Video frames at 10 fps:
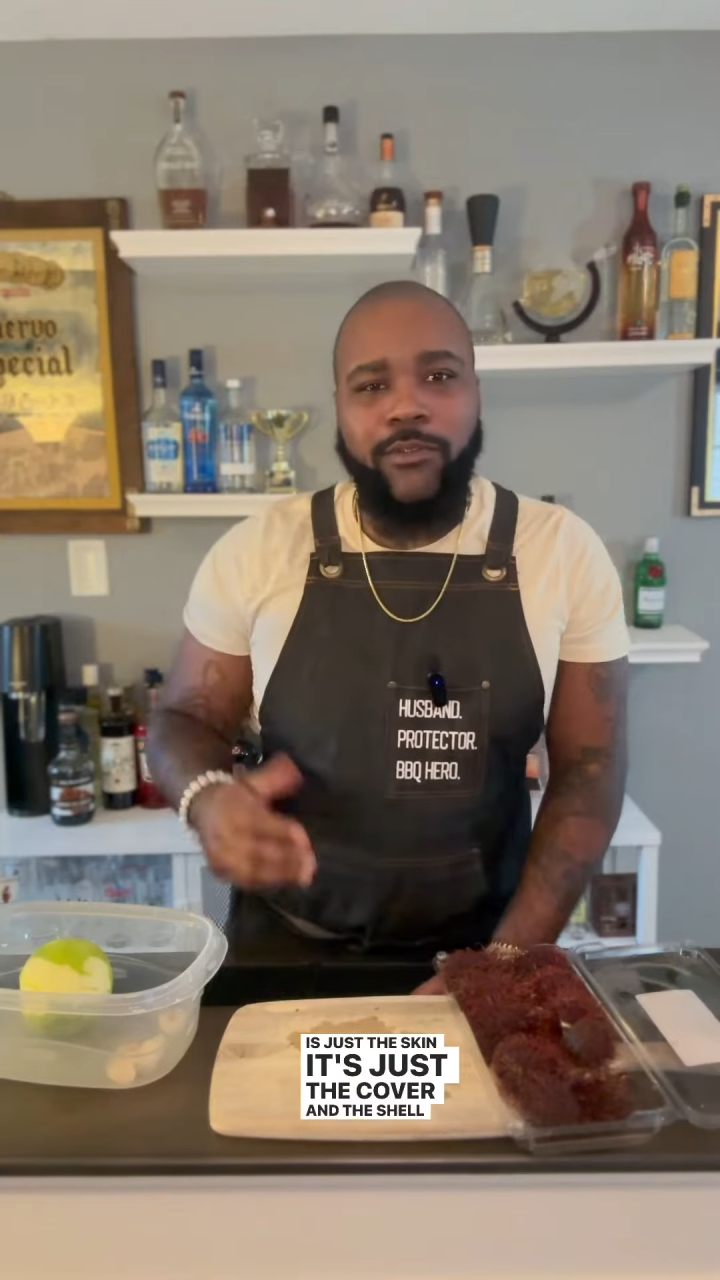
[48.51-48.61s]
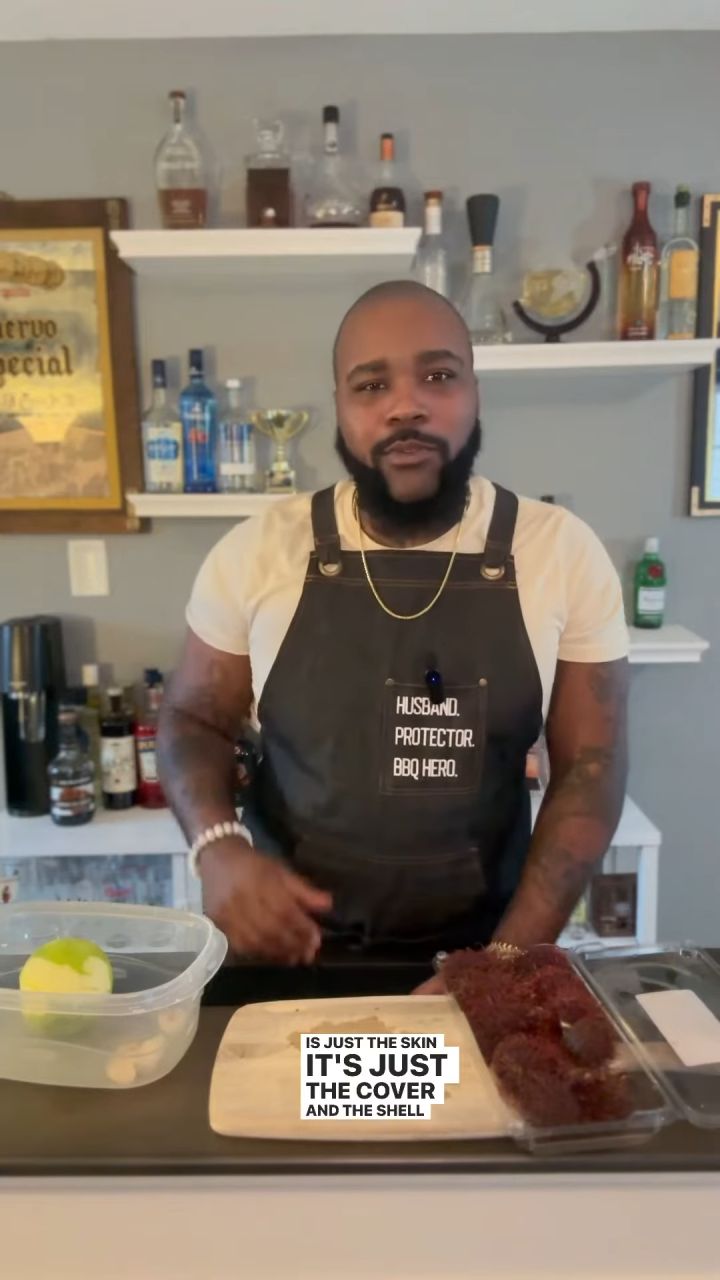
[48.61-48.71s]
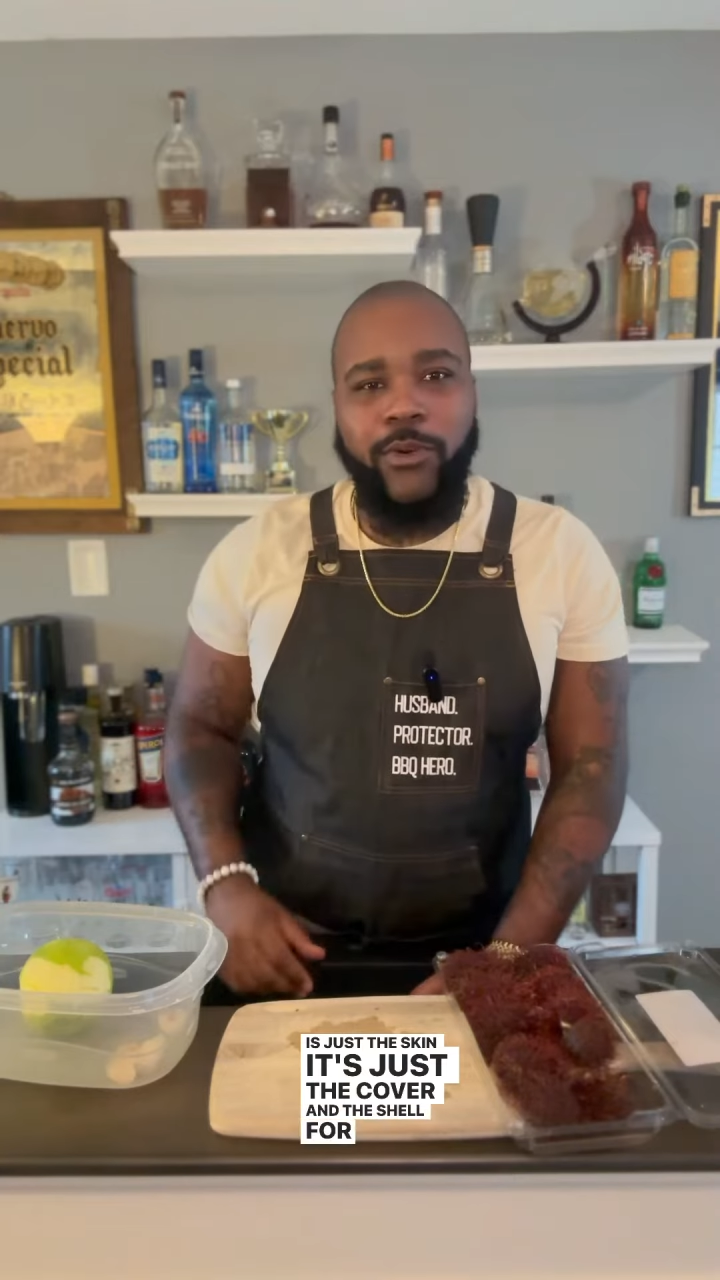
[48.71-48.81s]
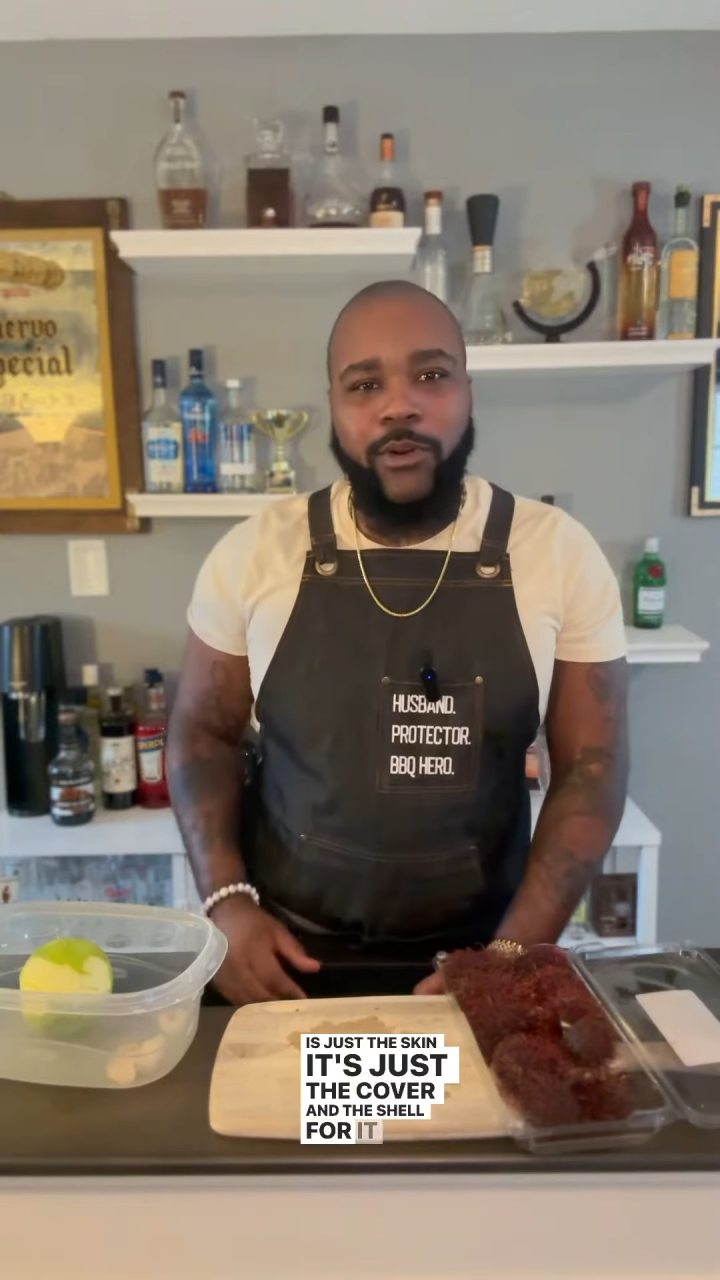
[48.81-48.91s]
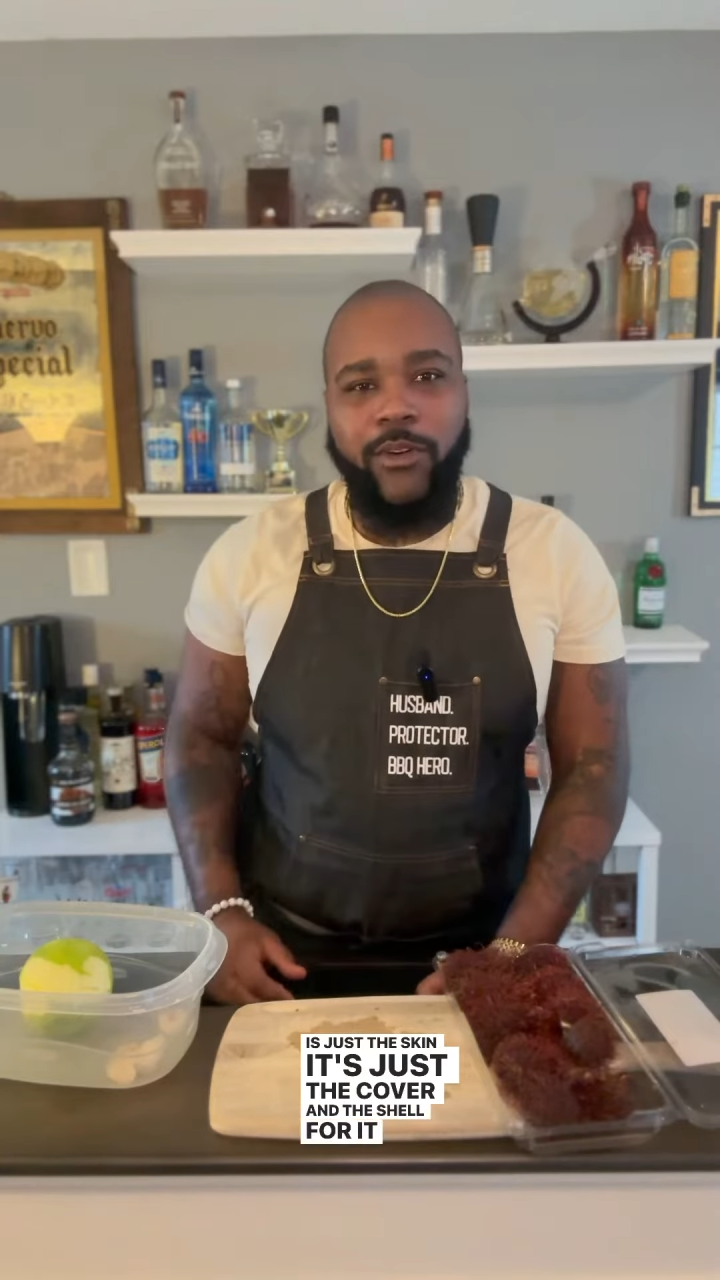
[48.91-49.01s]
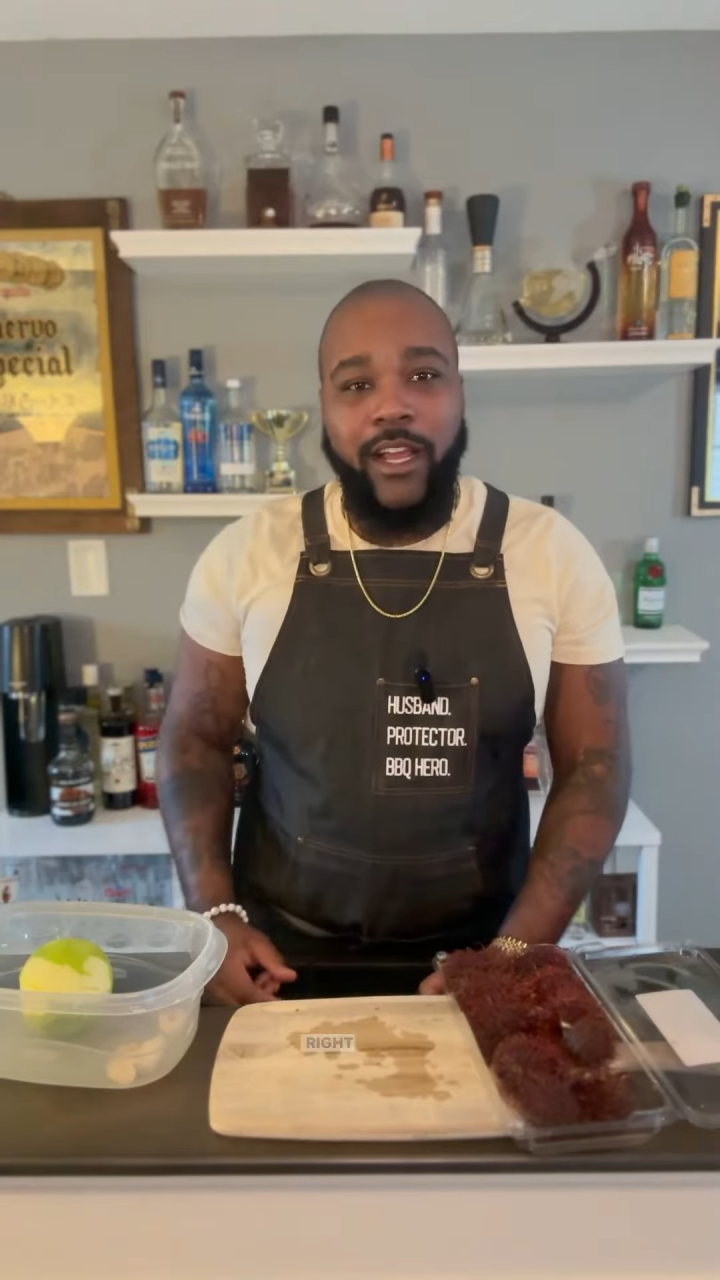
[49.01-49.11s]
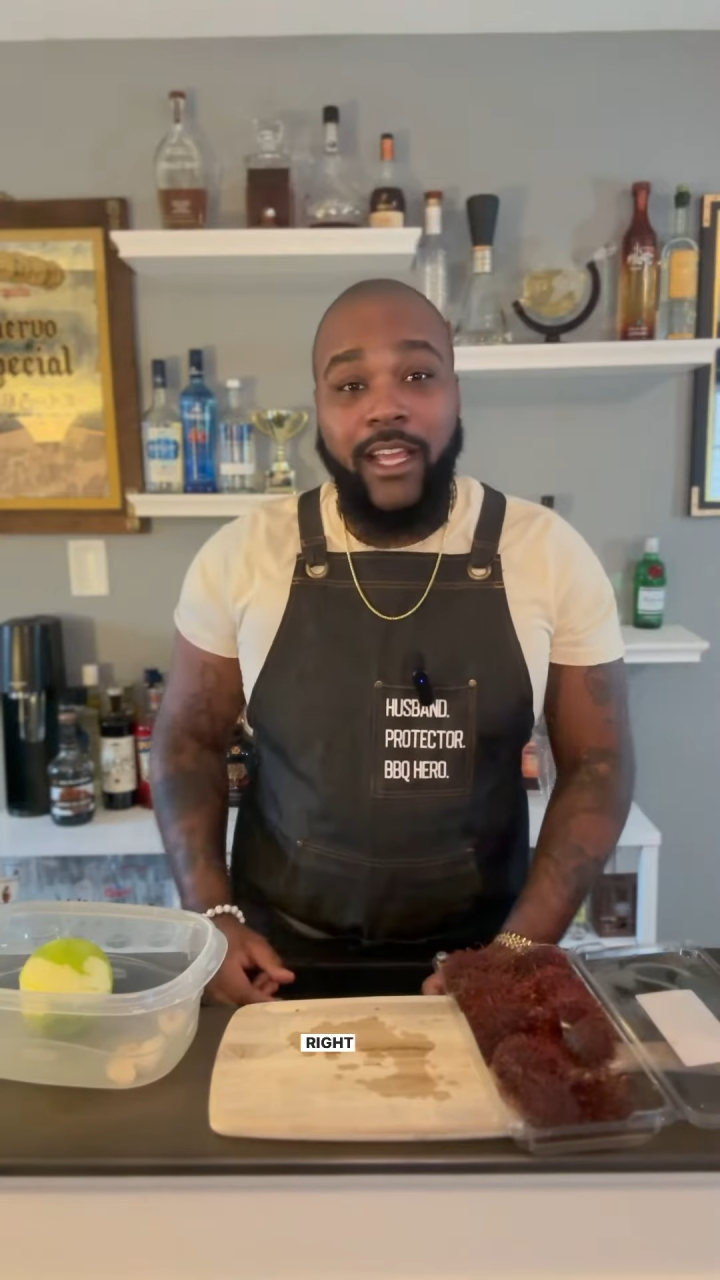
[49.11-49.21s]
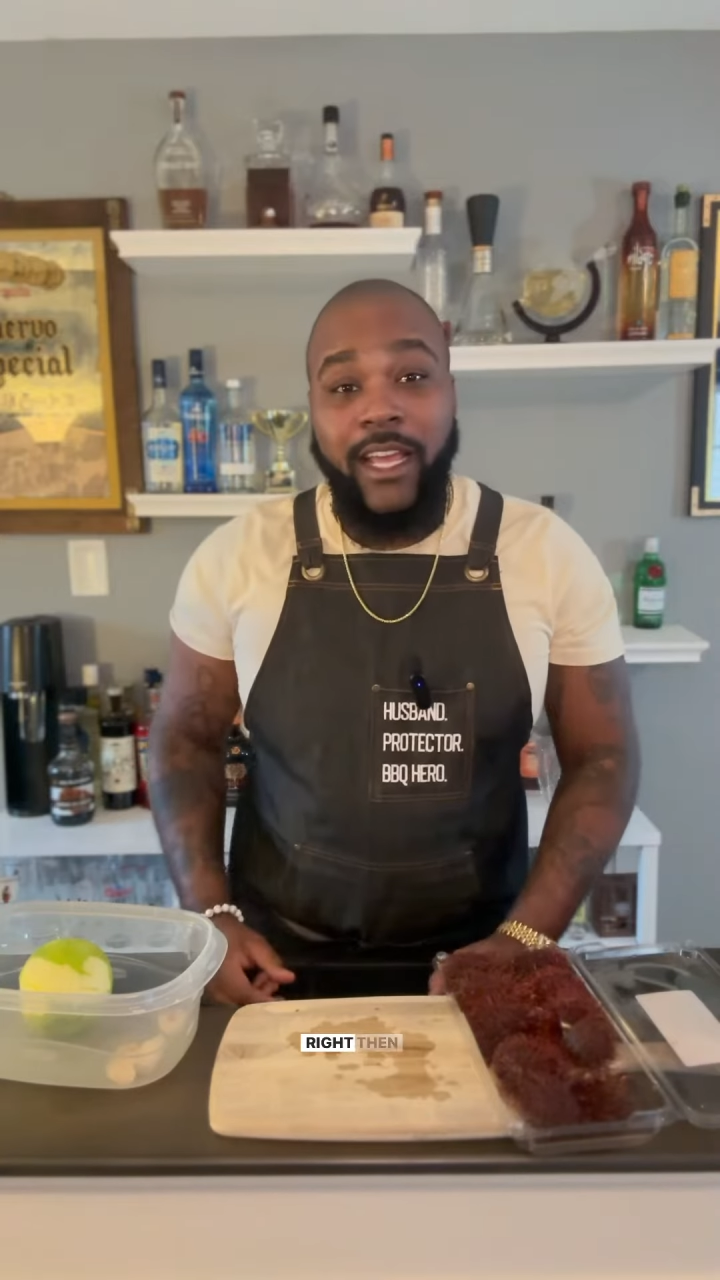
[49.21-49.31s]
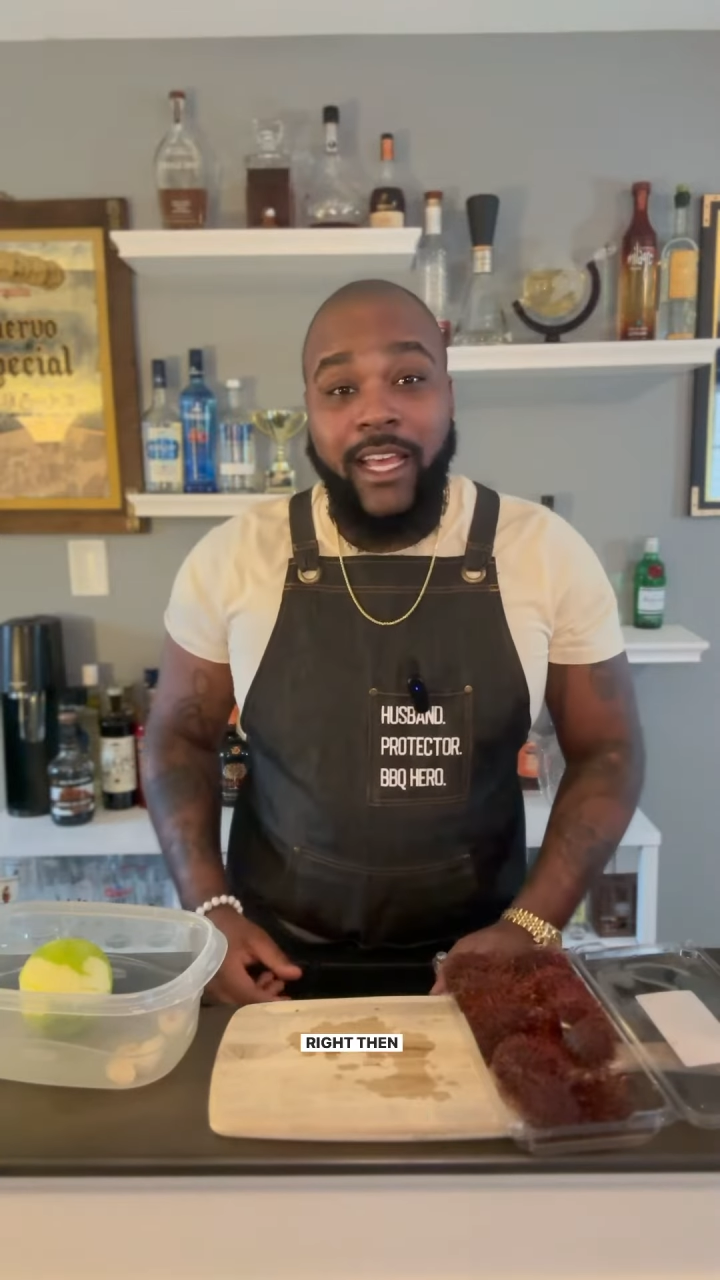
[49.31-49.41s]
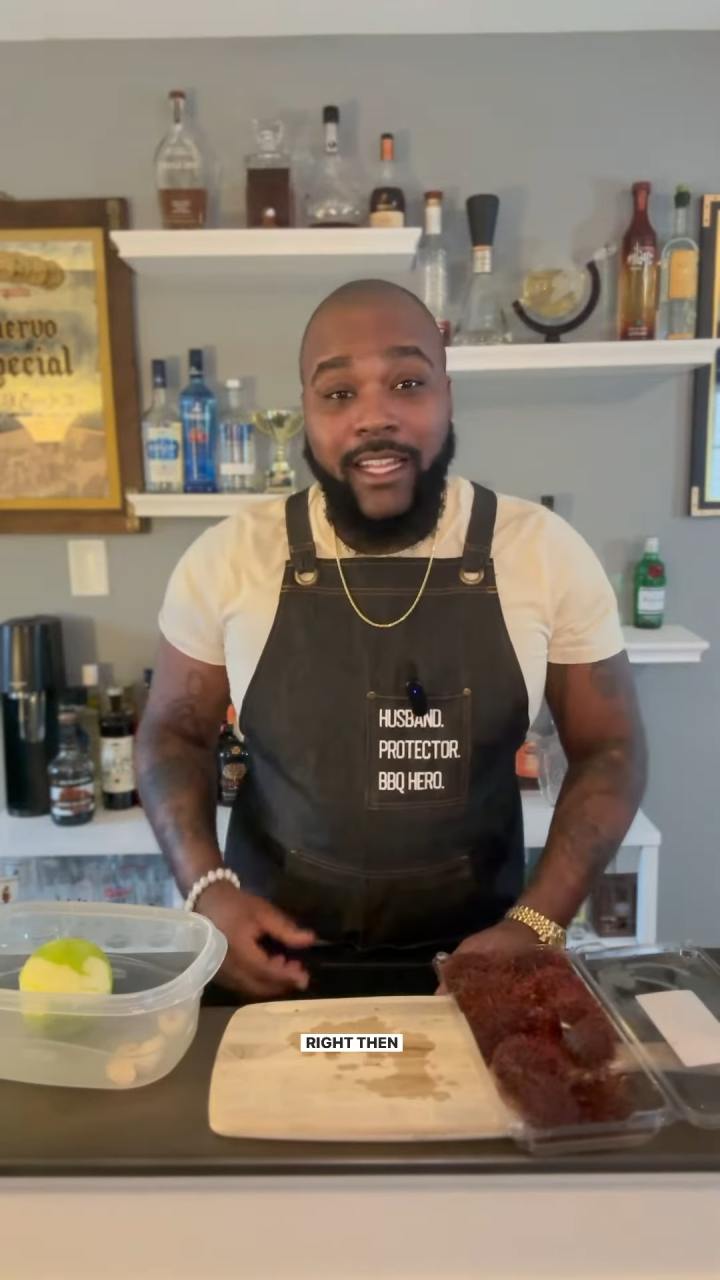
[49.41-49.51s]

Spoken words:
for it, right?